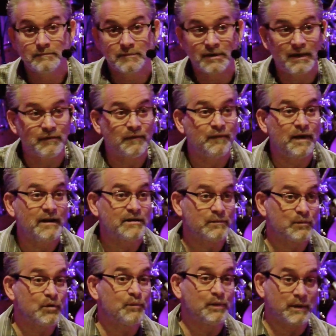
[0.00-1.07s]
You're going to have to find
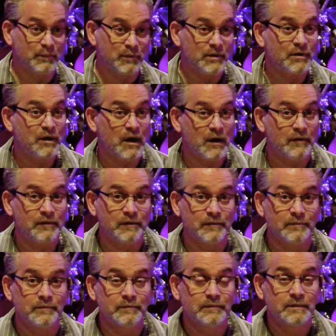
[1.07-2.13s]
some new people to talk to.
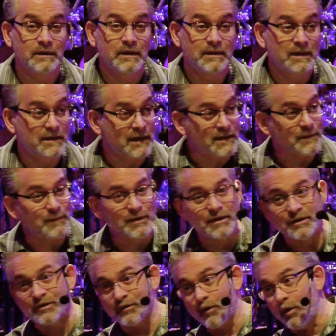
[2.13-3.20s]
That doesn't mean
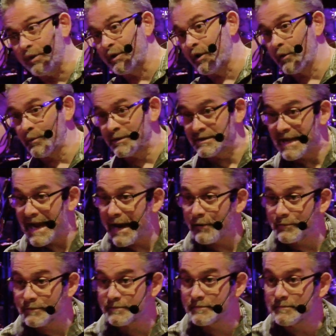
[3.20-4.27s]
just throw all the old ones
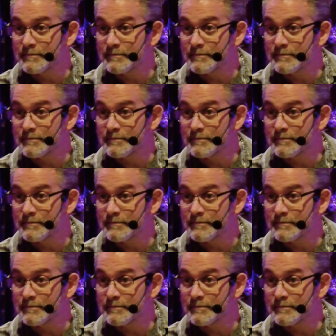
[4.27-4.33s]
out.